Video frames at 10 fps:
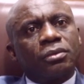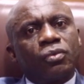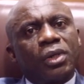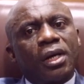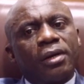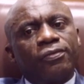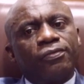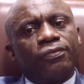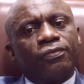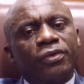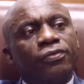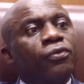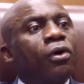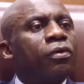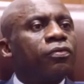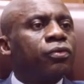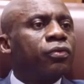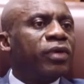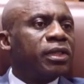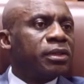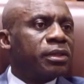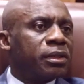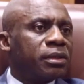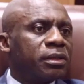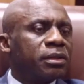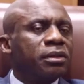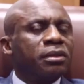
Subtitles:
We have evolved over the years.